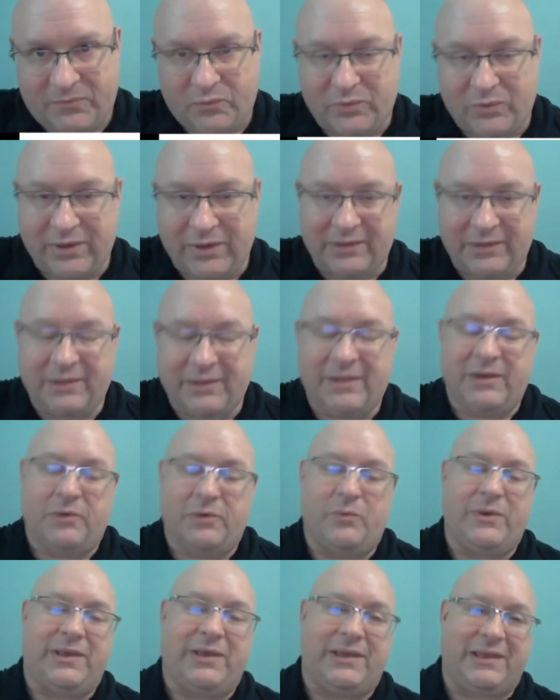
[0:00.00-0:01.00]
Well,
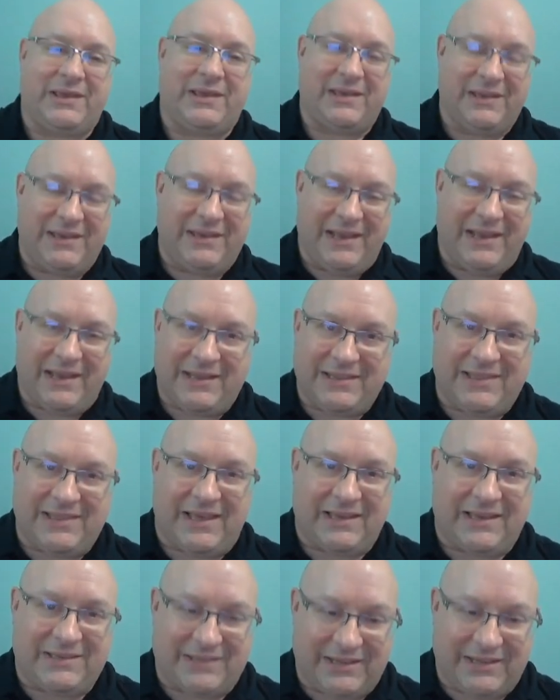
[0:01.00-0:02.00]
we can connect
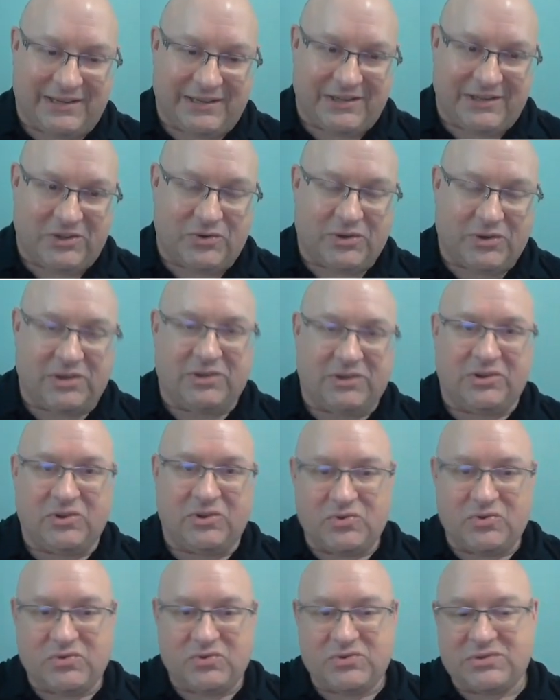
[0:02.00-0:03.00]
that data. You can
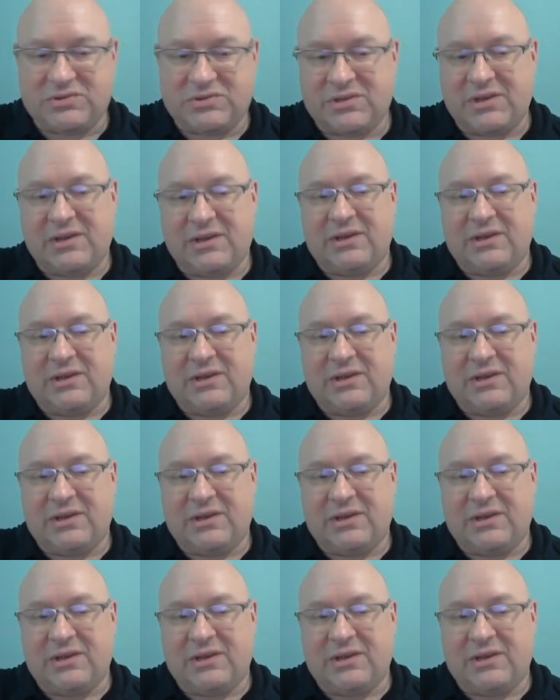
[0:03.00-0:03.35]
use